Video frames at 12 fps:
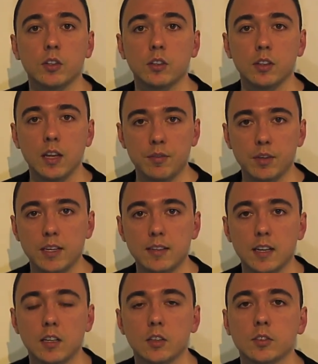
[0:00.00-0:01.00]
leave your
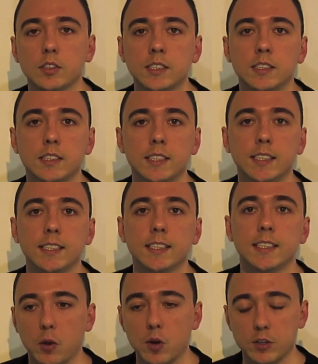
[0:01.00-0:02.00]
details in the
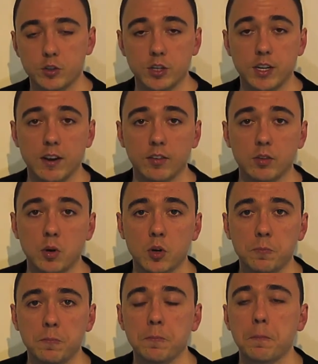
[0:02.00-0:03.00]
questionnaire at the
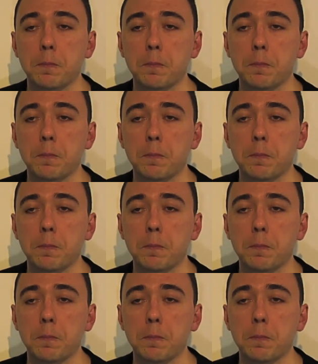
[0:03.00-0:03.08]
bottom,